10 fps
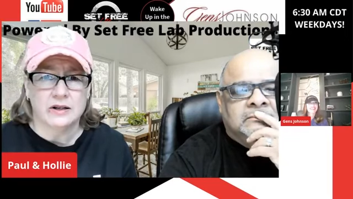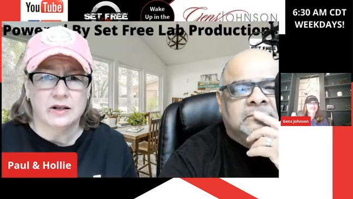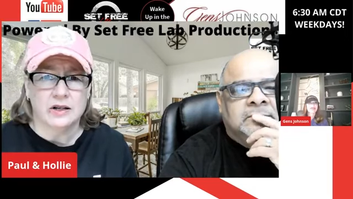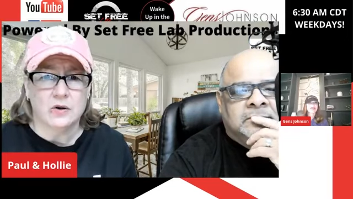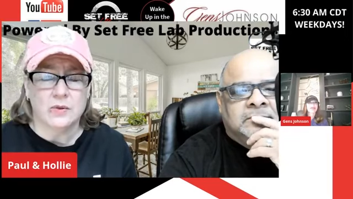
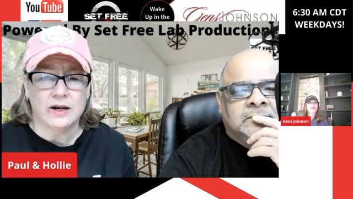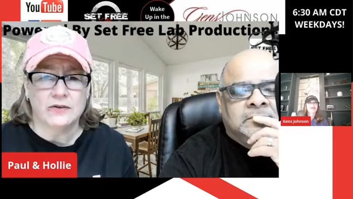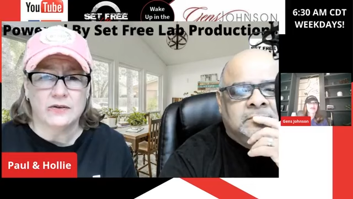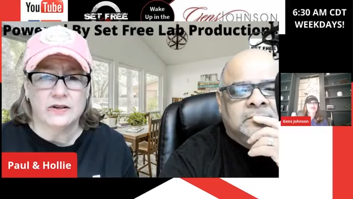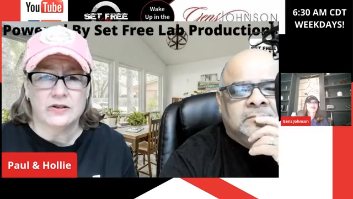Speaker 1: You know, what
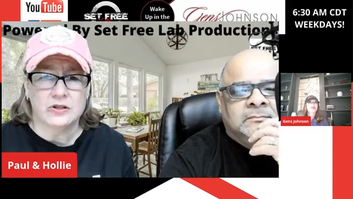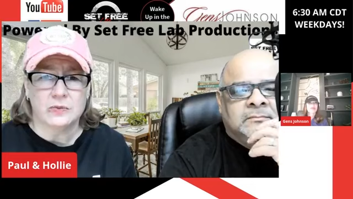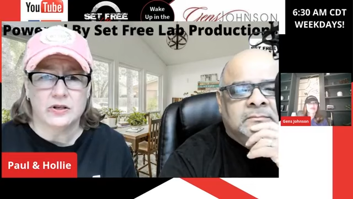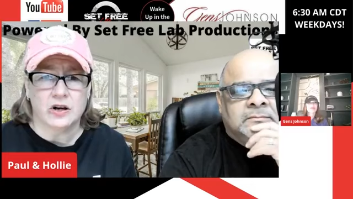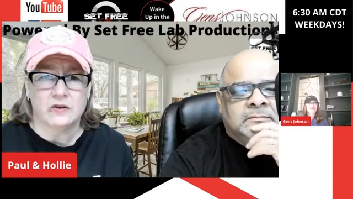if this
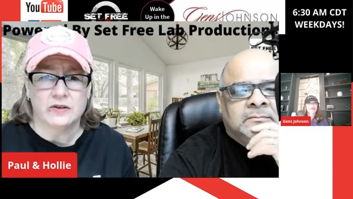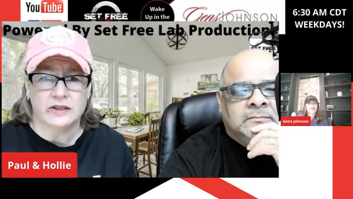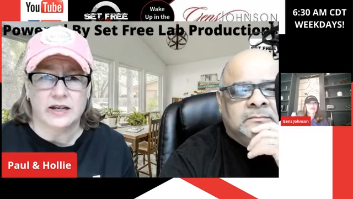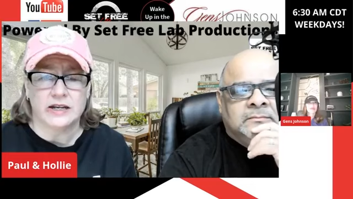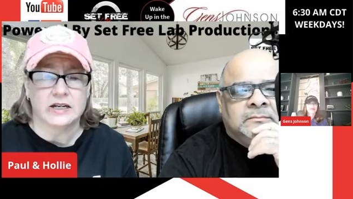stupid
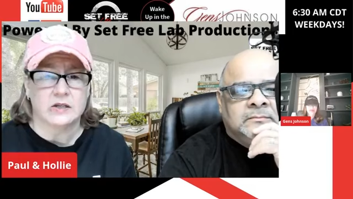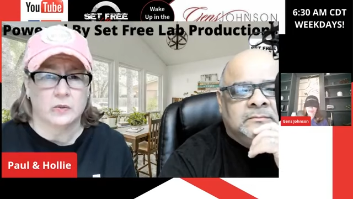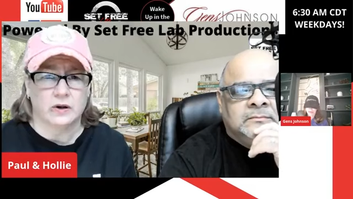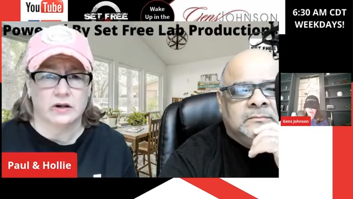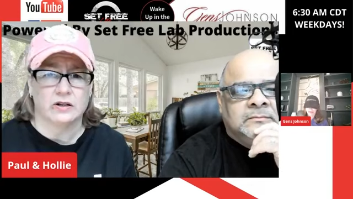COVID thing gets
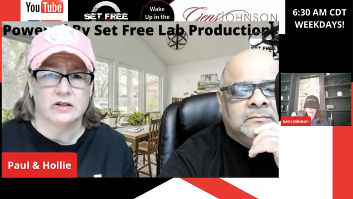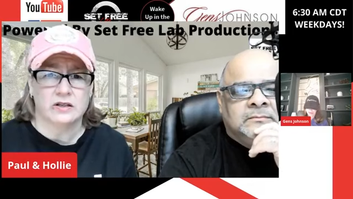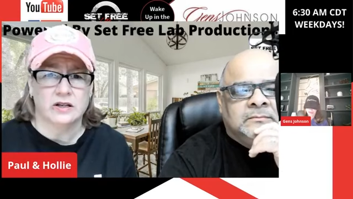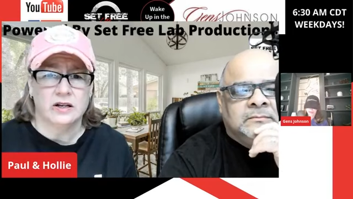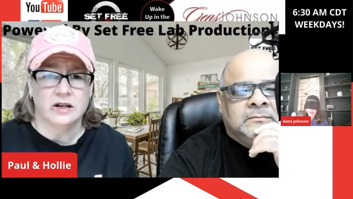
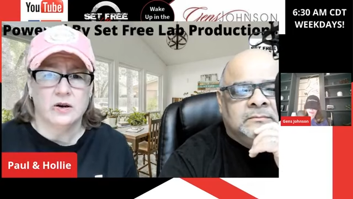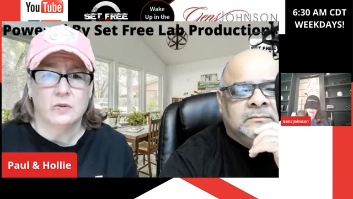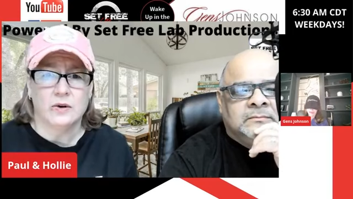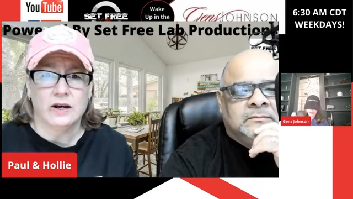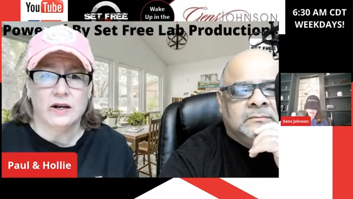worse?
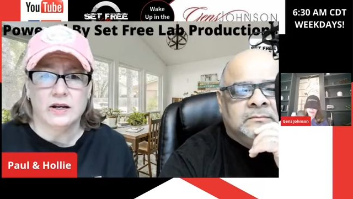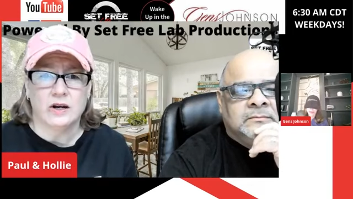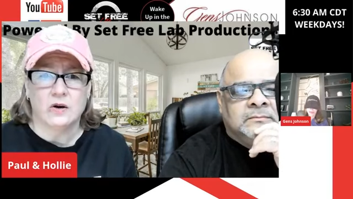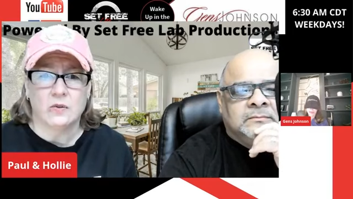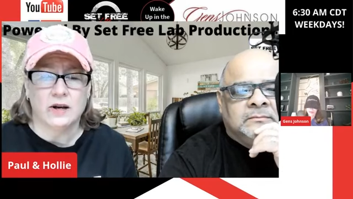What, you
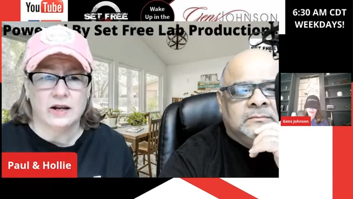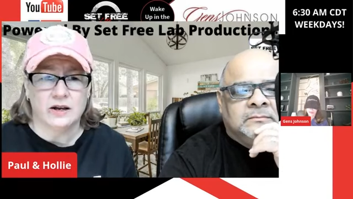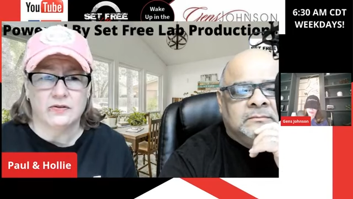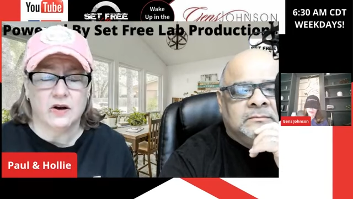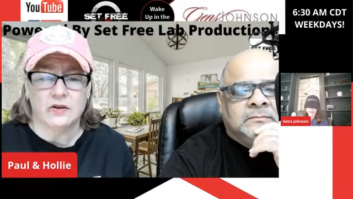know, what
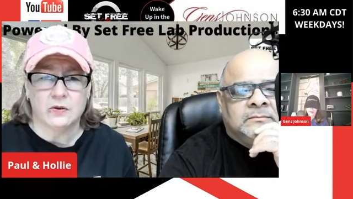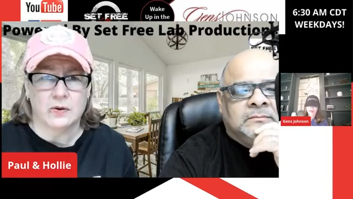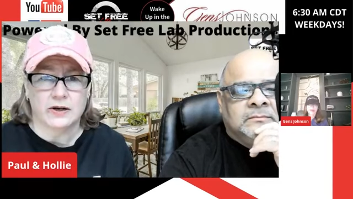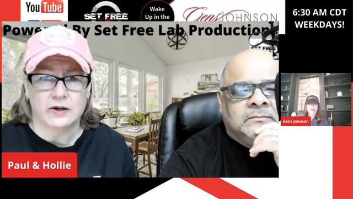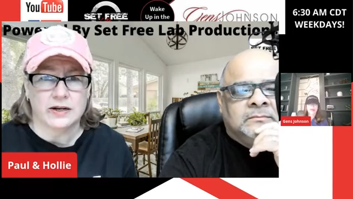if all the
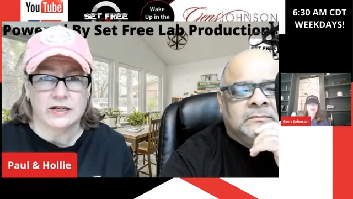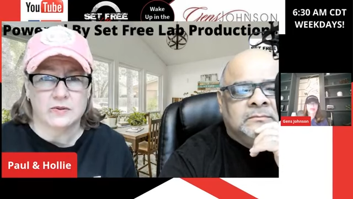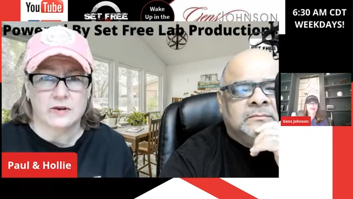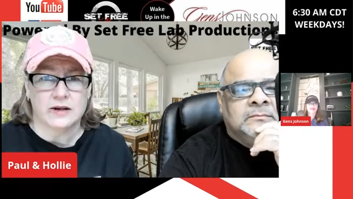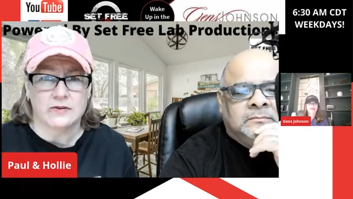what crazy
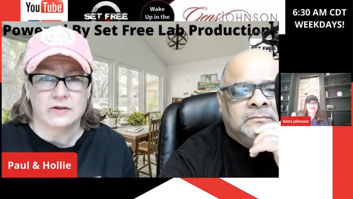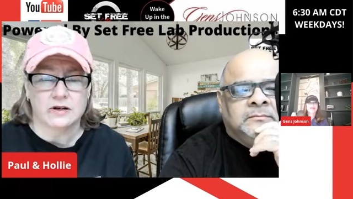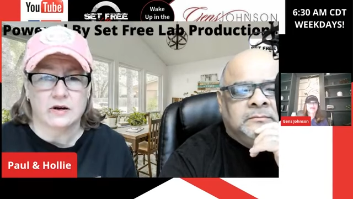what ifs that go